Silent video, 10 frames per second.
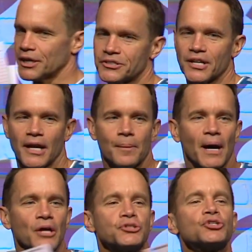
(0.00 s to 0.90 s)
take
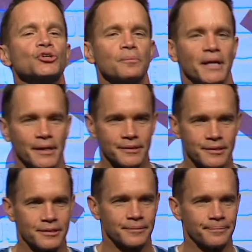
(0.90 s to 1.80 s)
about 2 minutes.
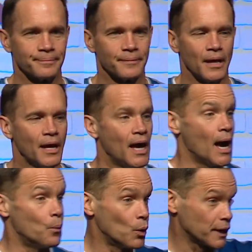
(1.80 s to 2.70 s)
And
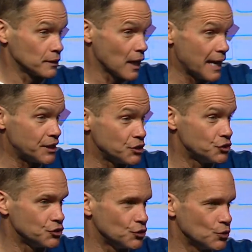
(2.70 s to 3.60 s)
what I'd like you to
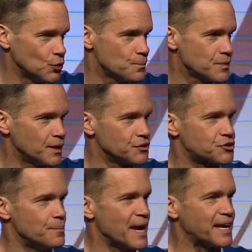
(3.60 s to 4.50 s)
do is to
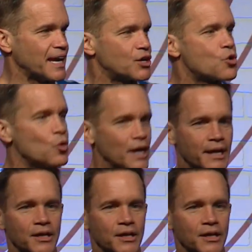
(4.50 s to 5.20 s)
make a quick